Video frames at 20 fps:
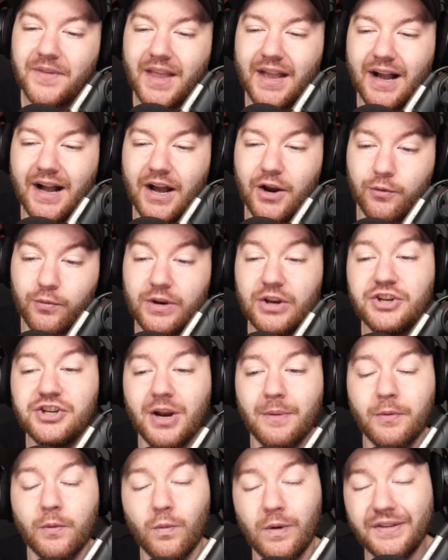Reed
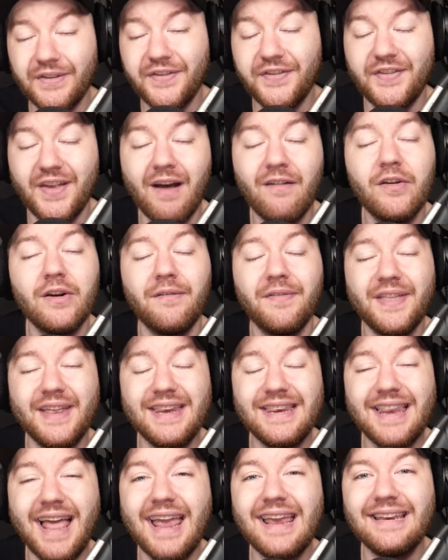Sheppard won 7 of the
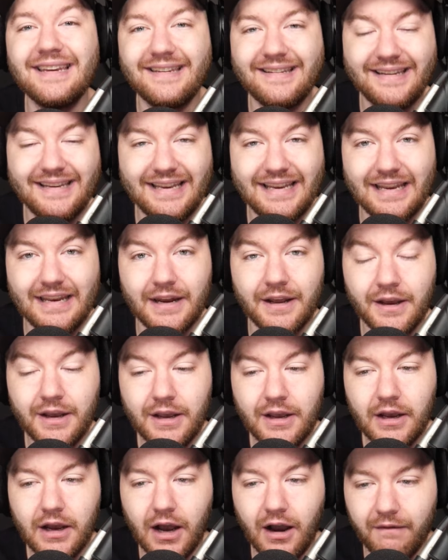19
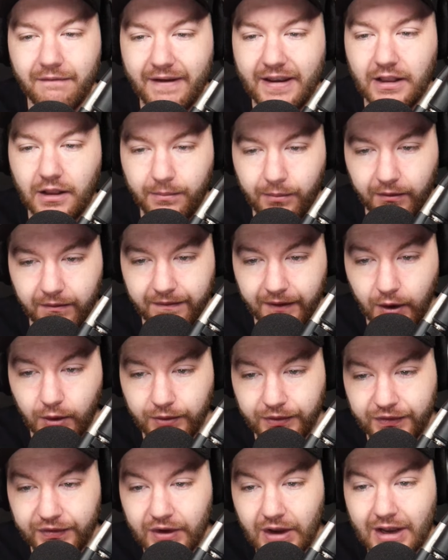available
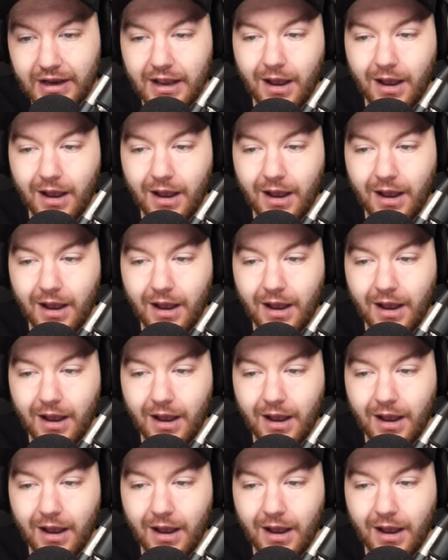votes,